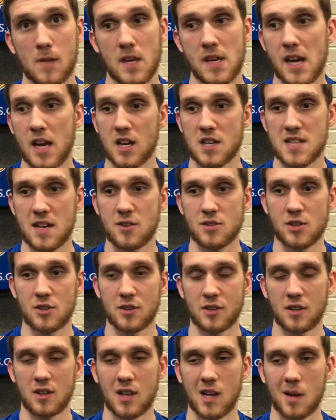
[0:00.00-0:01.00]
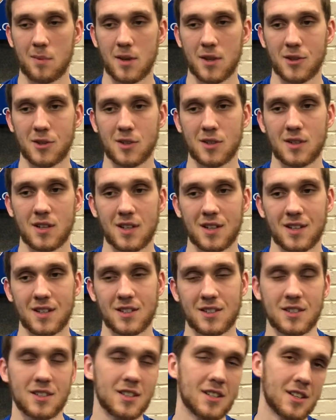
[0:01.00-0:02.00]
Yeah, because I was going to lop. I
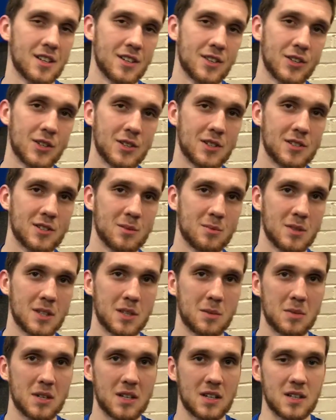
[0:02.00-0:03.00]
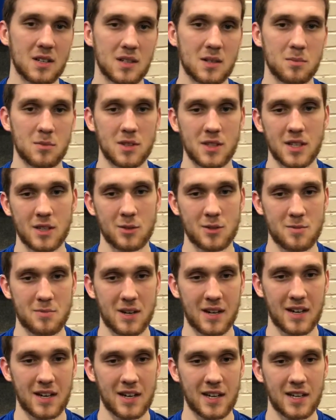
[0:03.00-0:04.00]
thought he was gonna throw it to me, but Malik was
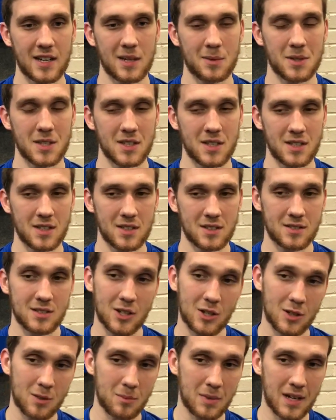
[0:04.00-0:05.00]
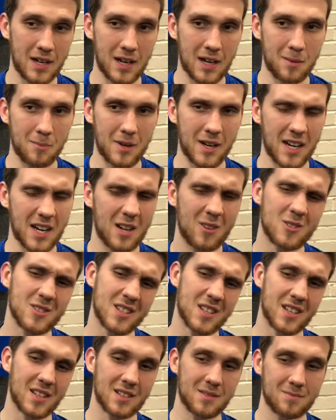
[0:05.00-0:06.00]
behind him and he threw it behind back. I
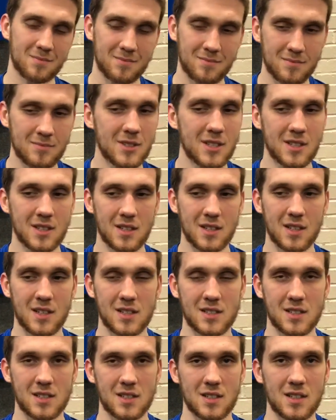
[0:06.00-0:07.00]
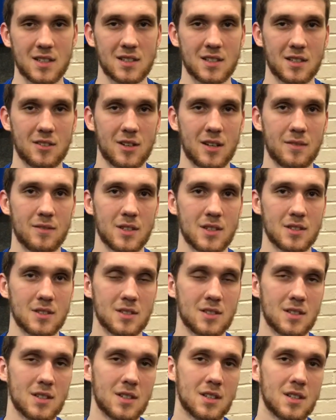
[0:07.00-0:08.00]
was like, he has a great
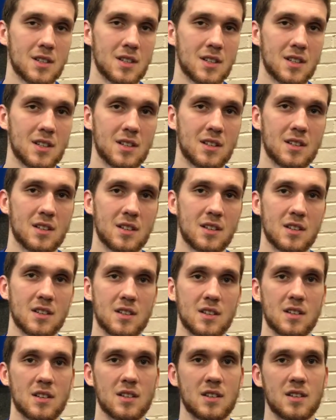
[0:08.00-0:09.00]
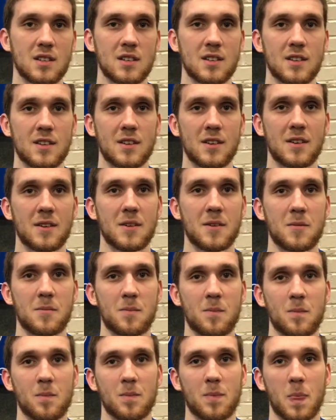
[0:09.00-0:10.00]
vision. Was that the best highlight of the game, or was
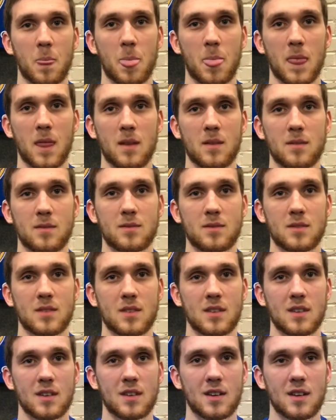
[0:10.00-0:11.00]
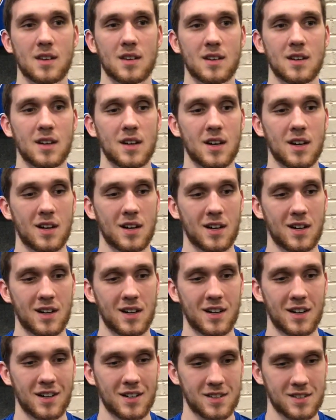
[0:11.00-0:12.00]
it Udoka's dunk?
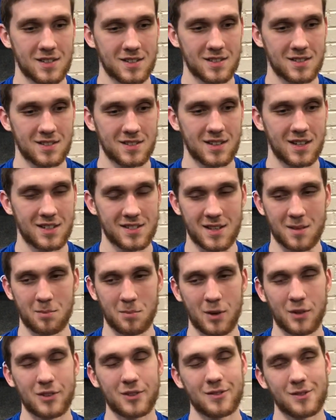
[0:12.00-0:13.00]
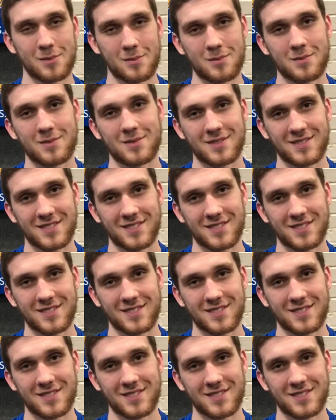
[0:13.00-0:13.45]
I was at both of them.